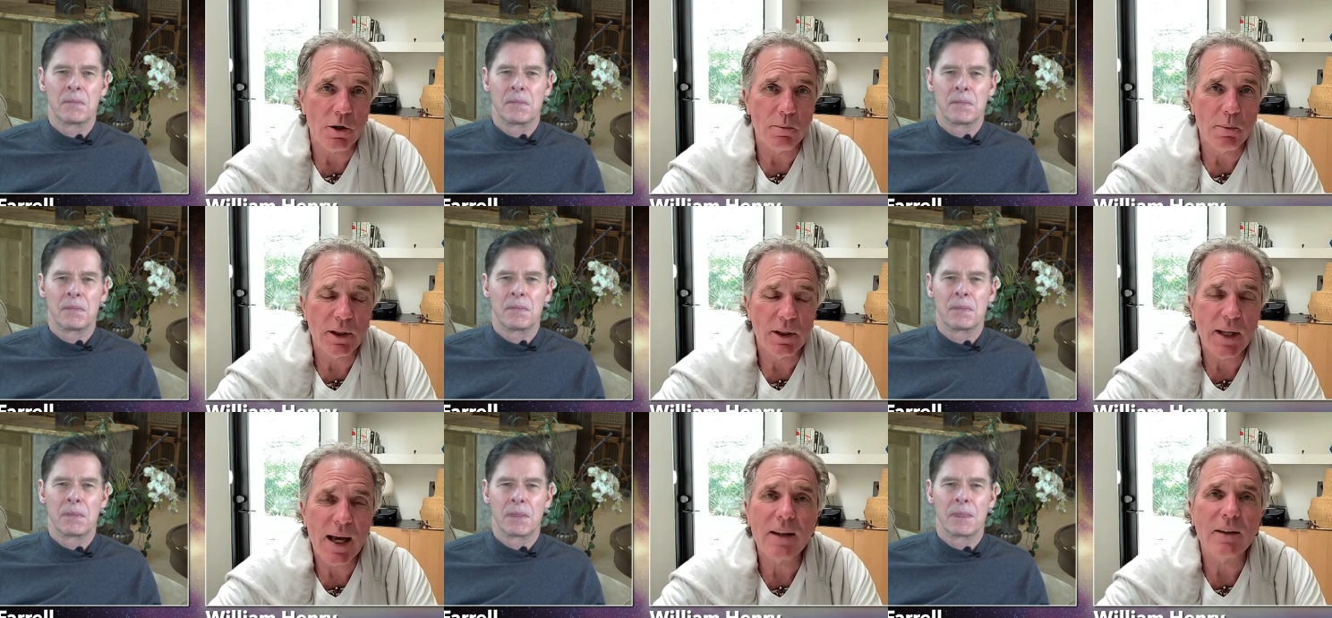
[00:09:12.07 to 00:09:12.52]

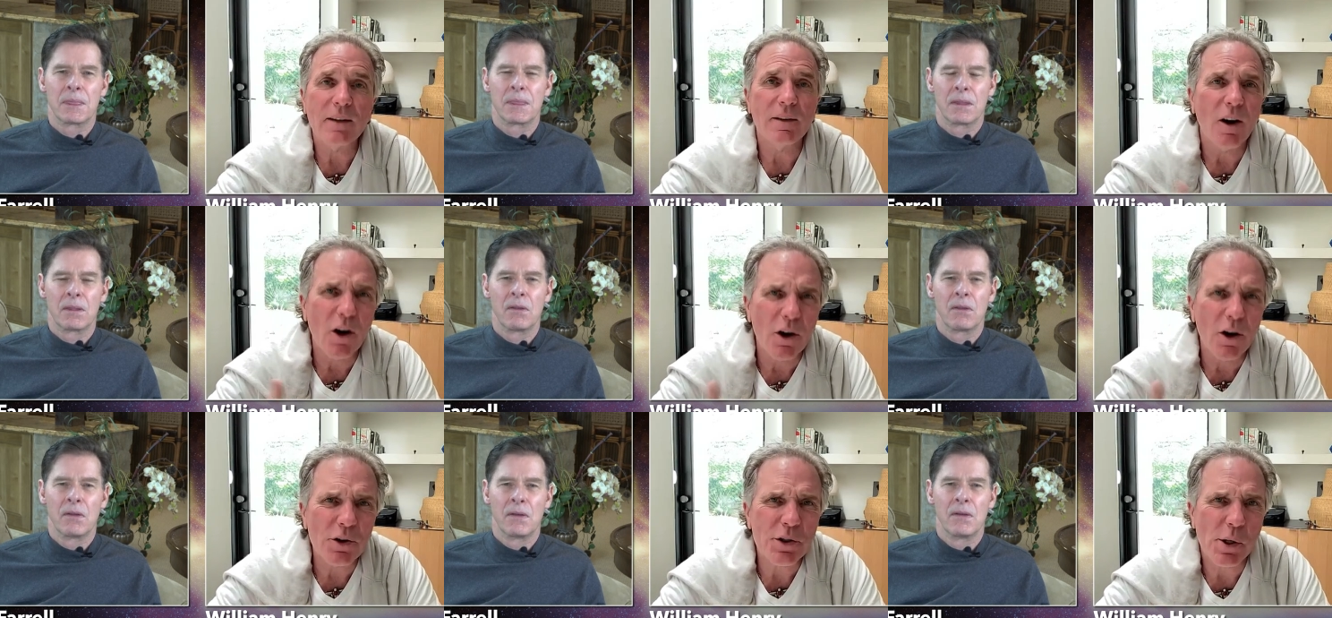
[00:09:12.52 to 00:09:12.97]
Speaker 1: But that
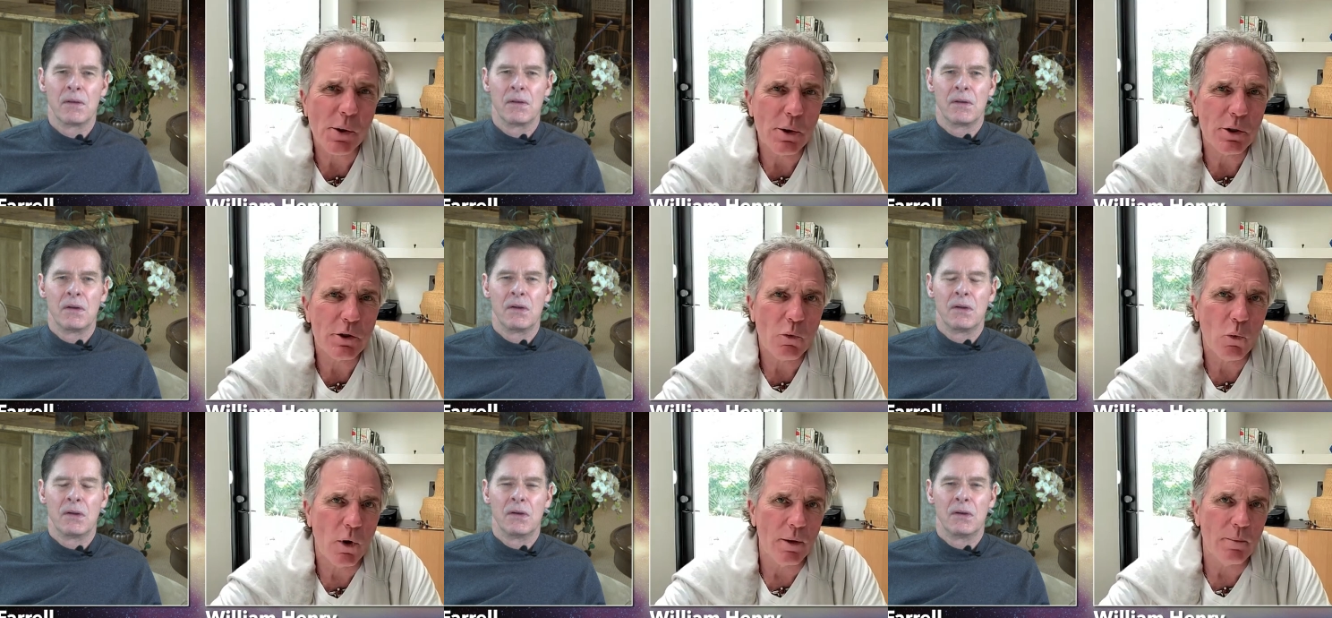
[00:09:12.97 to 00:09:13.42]
also
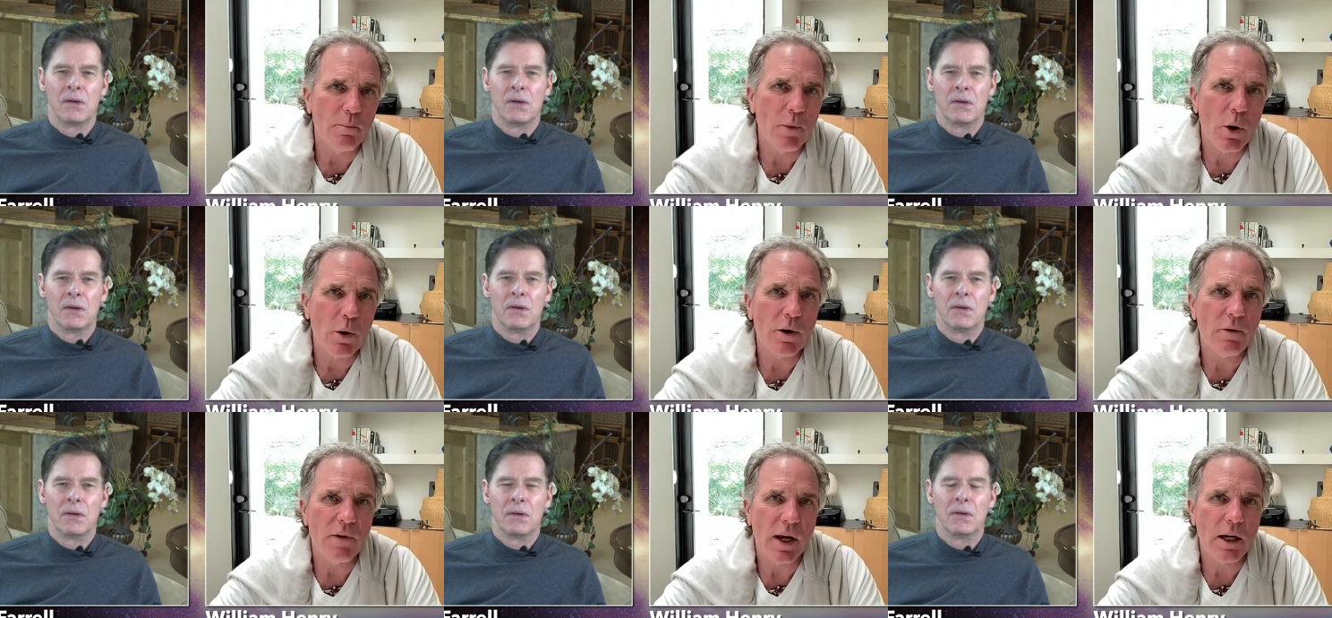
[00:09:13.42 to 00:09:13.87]
is what
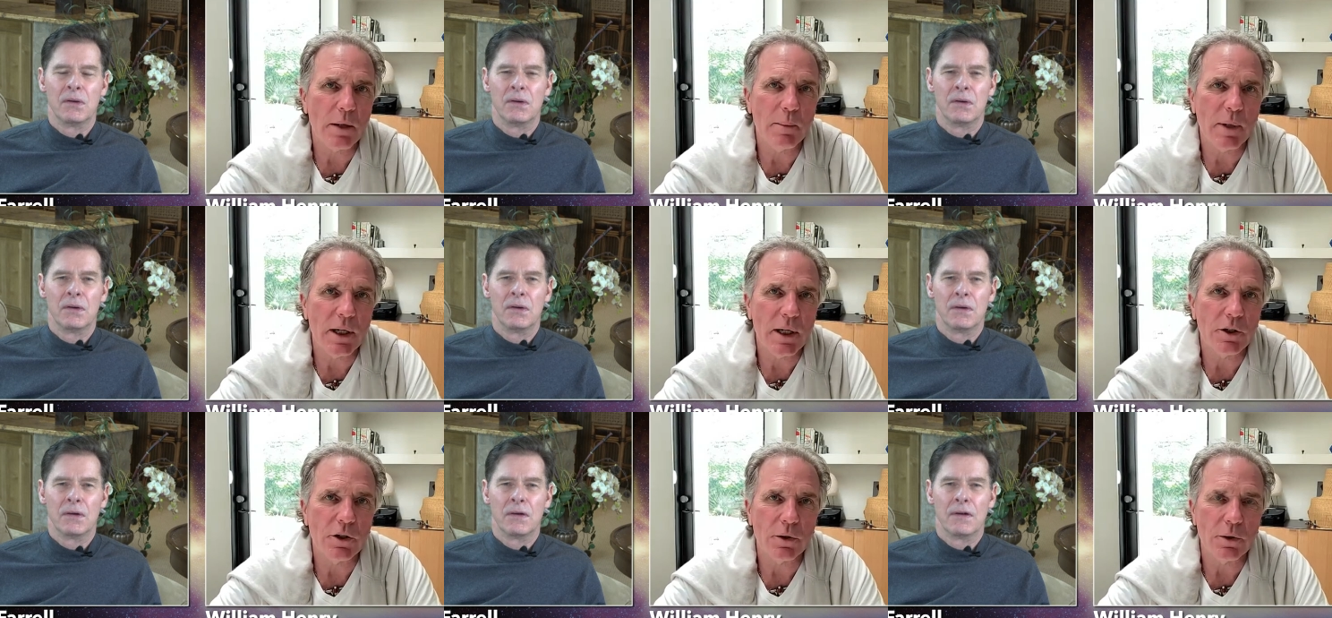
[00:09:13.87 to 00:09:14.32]
motivated
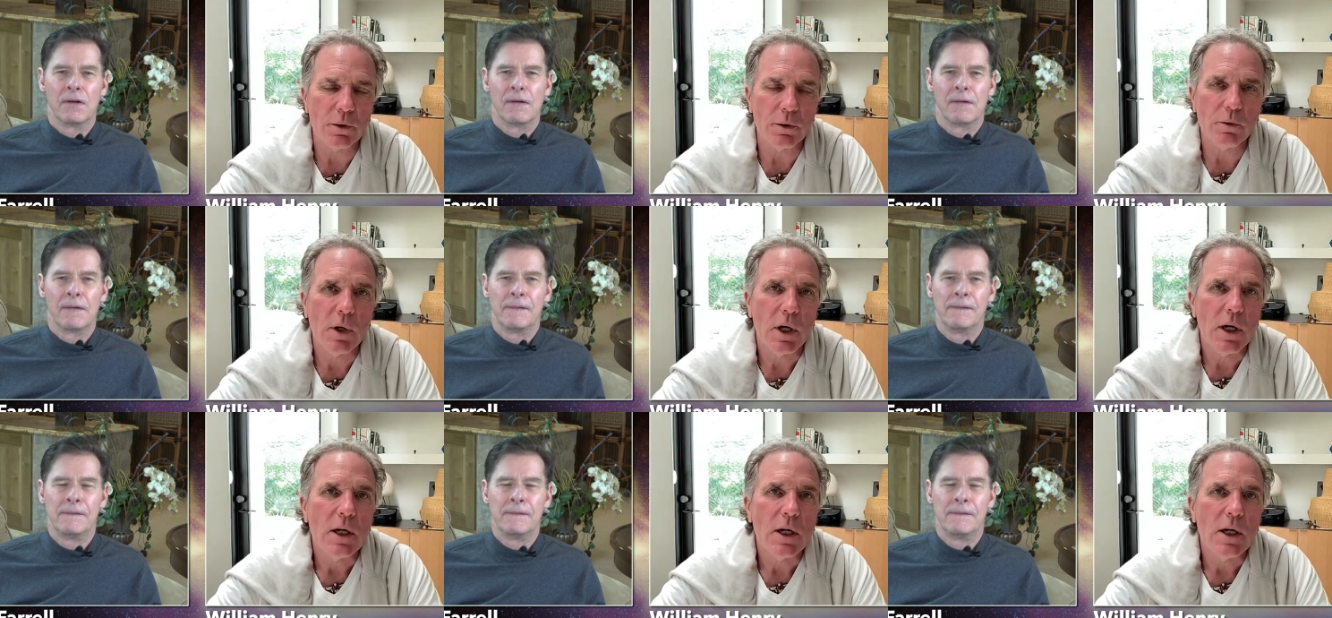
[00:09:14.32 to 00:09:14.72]
me to,